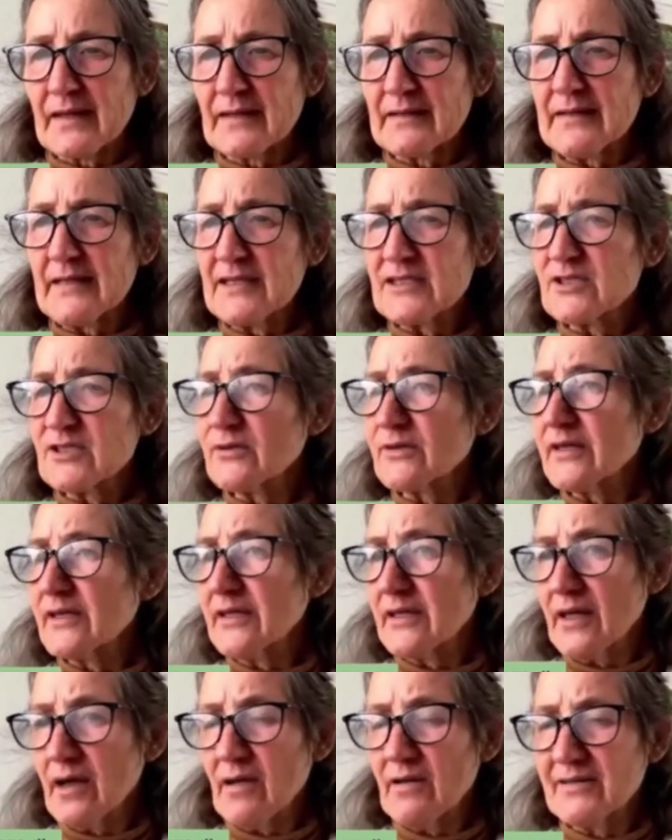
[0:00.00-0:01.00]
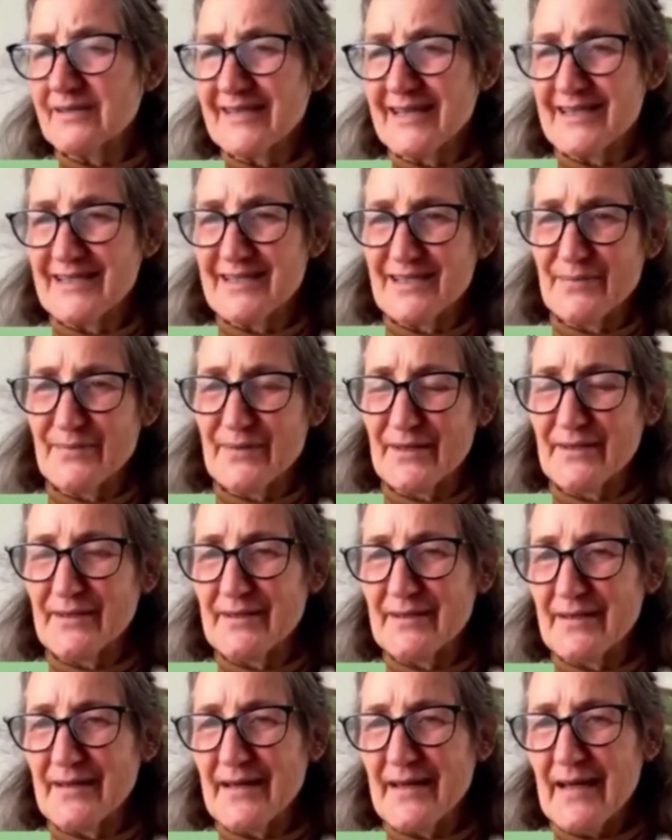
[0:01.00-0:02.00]
Let's look in the Old
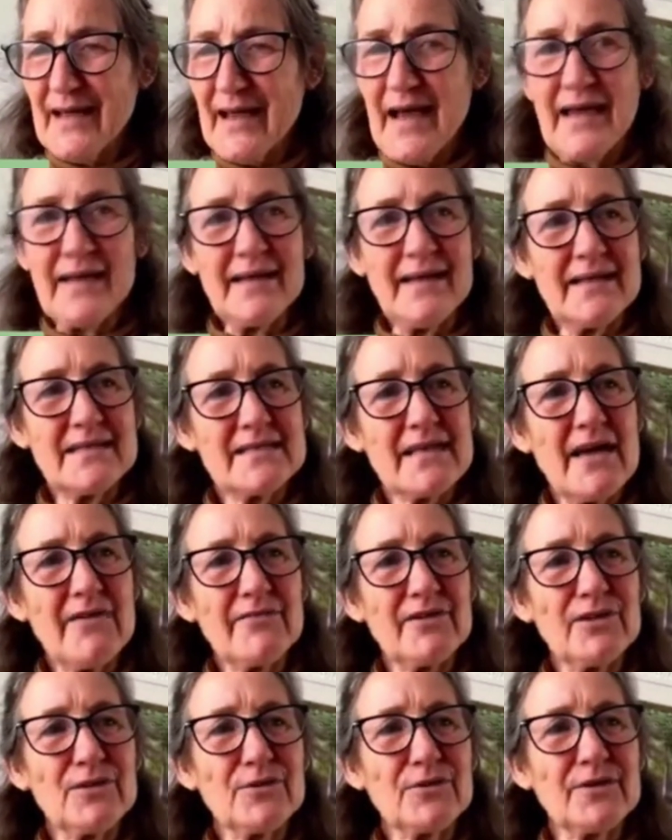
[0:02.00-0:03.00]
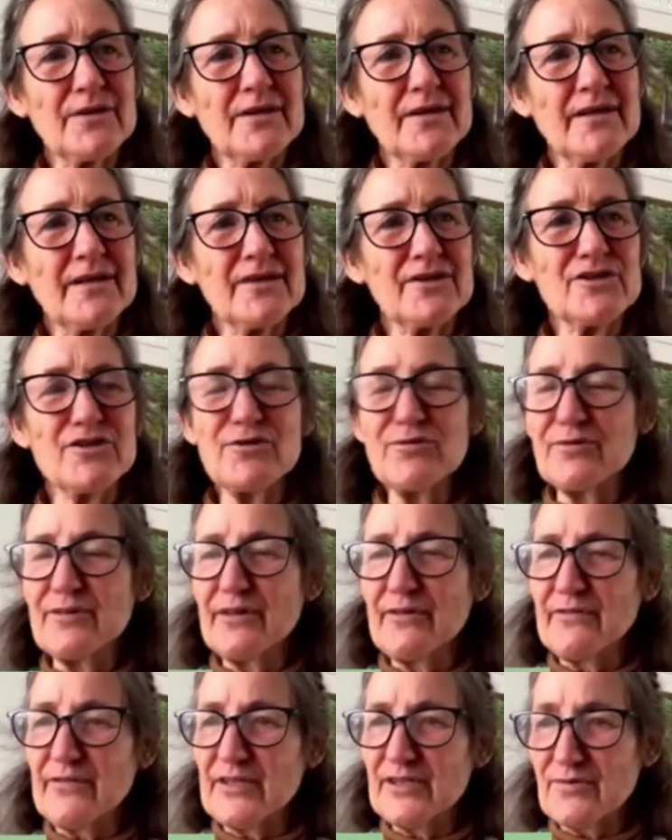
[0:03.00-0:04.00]
Testament and let's have a look at the
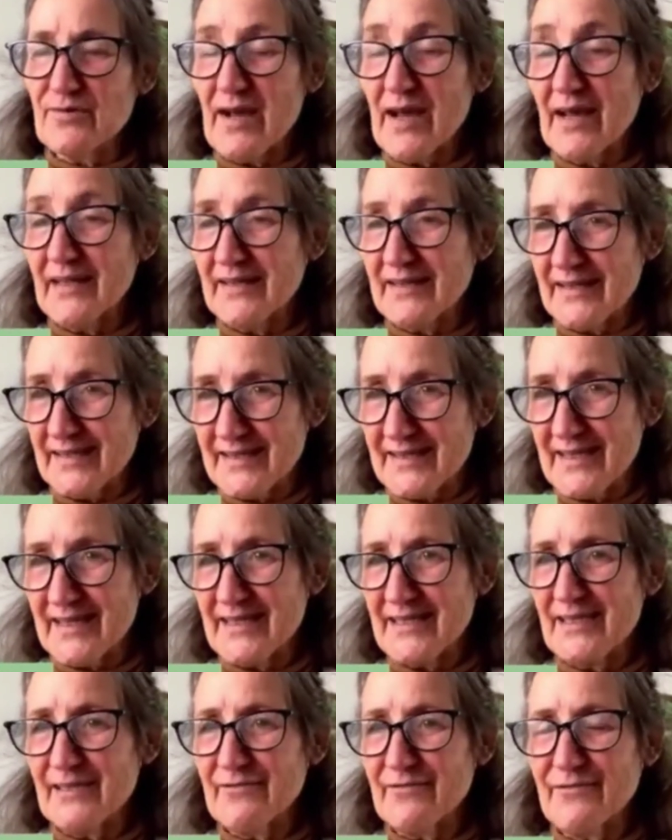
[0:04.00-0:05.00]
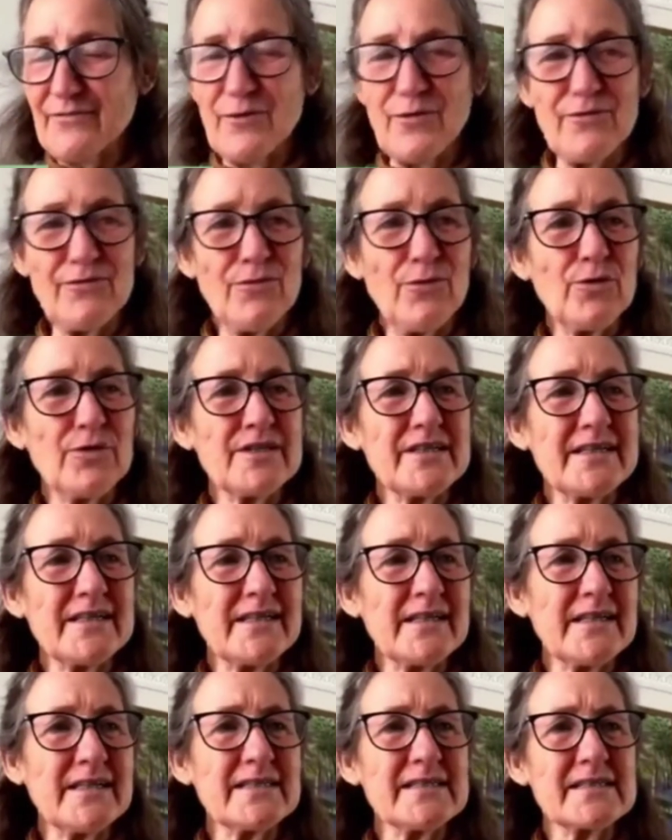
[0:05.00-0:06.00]
children of Israel in the desert for 40
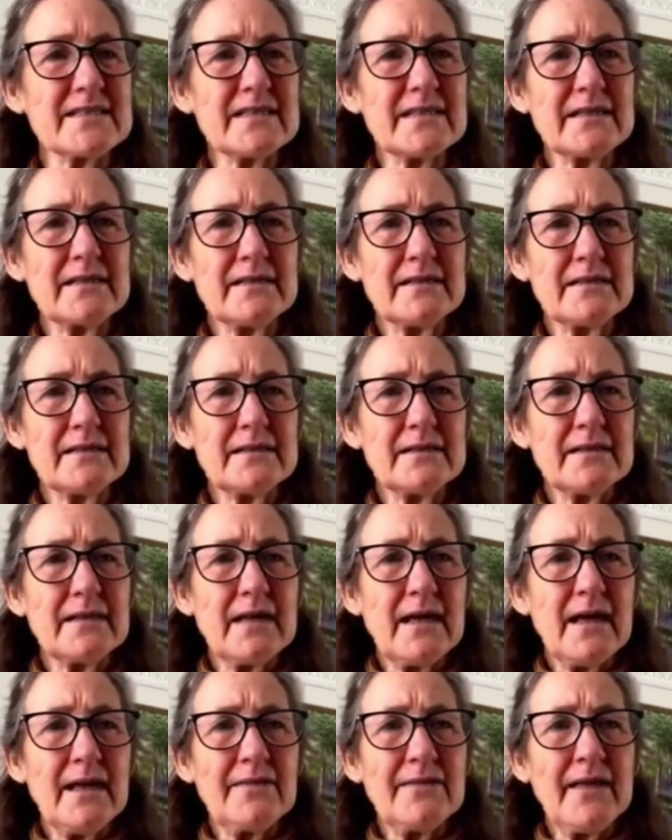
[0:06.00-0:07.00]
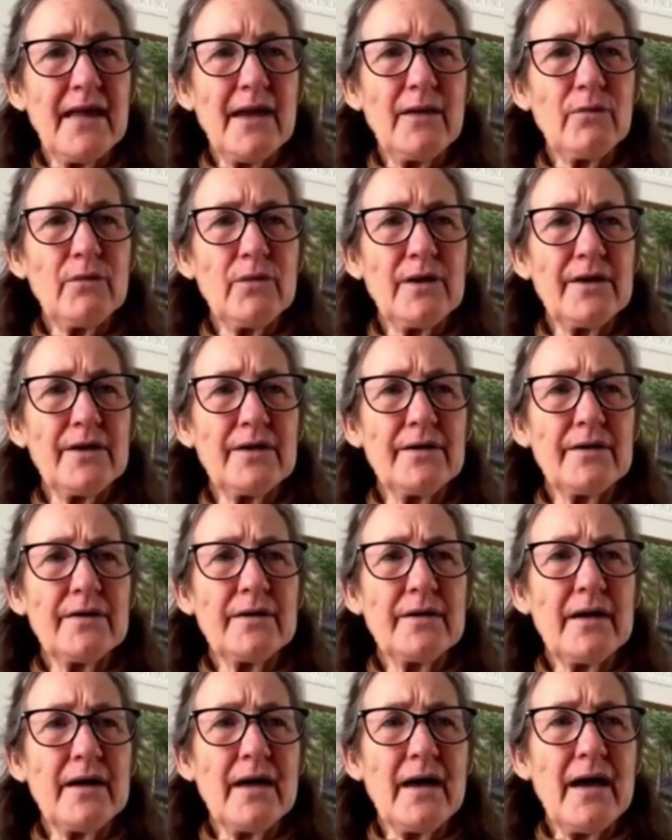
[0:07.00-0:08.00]
years. And they were
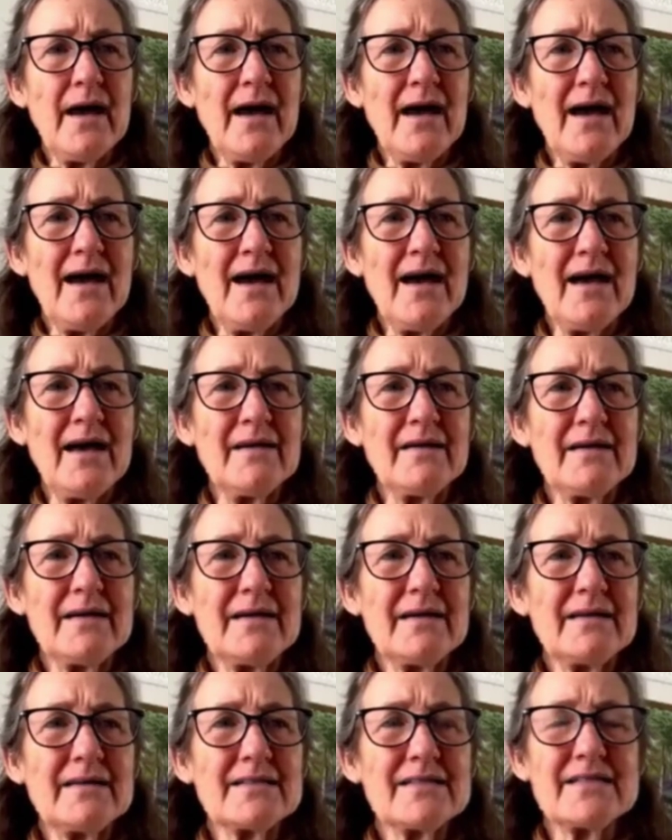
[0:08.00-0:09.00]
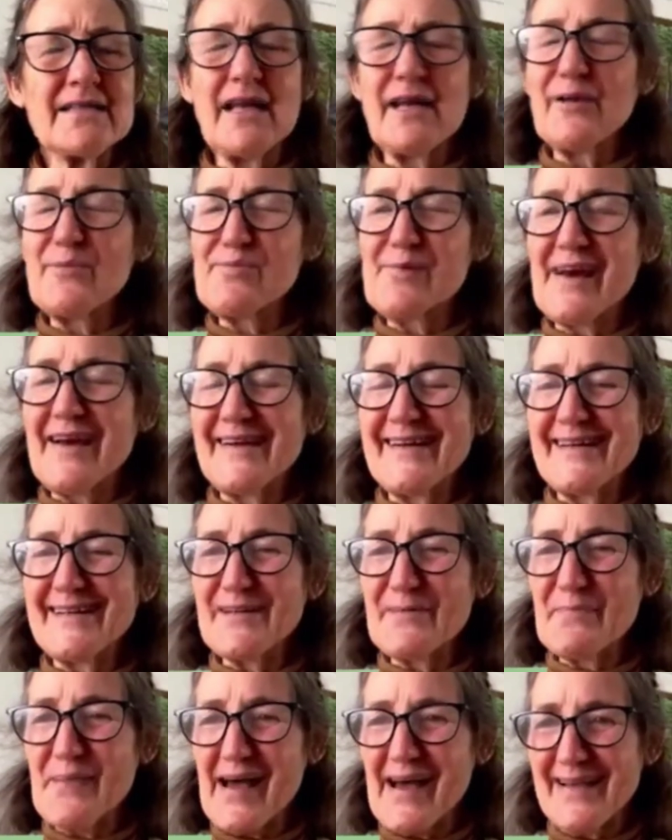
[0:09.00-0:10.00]
uh, celebrating
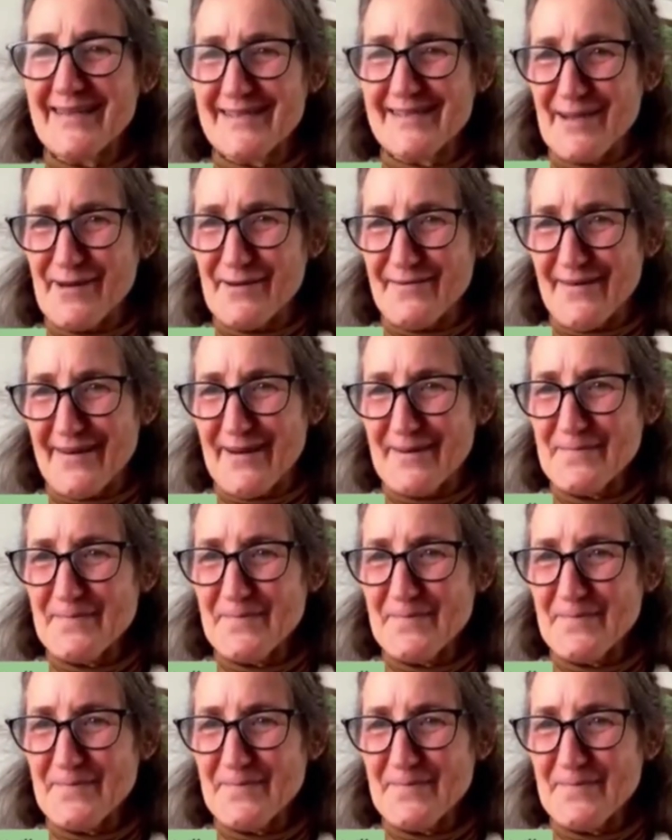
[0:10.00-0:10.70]
the Passover